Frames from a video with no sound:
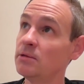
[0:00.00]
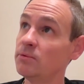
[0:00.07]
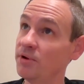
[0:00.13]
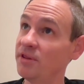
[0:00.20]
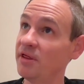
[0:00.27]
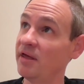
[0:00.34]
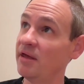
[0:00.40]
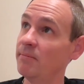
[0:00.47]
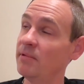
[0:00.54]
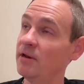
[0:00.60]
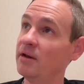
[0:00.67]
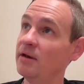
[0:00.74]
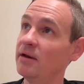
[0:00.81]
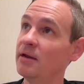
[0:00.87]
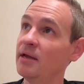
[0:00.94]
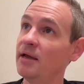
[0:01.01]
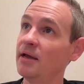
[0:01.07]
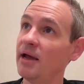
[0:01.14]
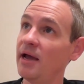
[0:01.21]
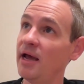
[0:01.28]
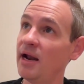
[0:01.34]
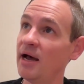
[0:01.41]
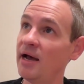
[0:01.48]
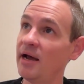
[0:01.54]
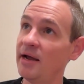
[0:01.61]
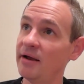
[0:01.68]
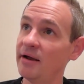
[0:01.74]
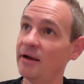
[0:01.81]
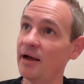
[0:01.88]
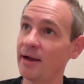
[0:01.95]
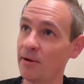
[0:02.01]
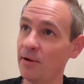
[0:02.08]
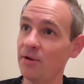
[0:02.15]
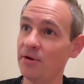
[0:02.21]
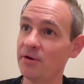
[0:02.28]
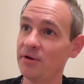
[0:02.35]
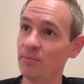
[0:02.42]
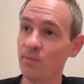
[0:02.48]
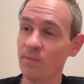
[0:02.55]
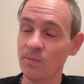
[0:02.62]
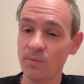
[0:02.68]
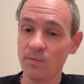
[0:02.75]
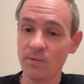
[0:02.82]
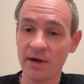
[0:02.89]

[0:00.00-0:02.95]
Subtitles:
with him. And I called him